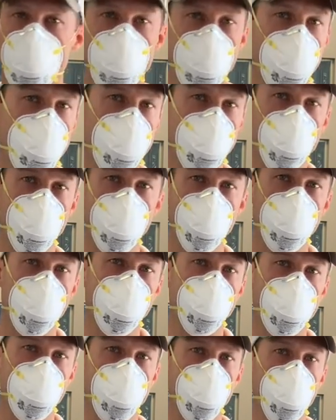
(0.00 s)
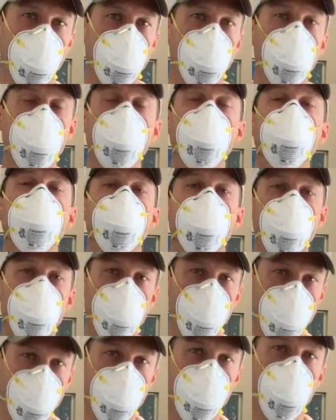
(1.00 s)
be anyone there anyway, so that you
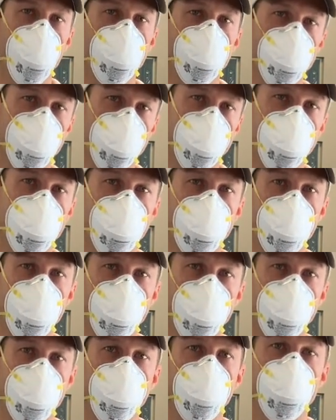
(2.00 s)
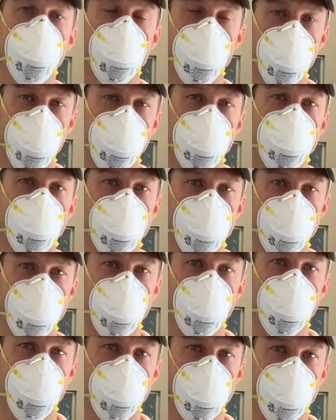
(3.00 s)
can properly clean and apply the
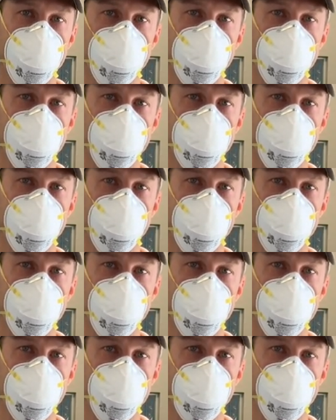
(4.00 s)
disinfectant.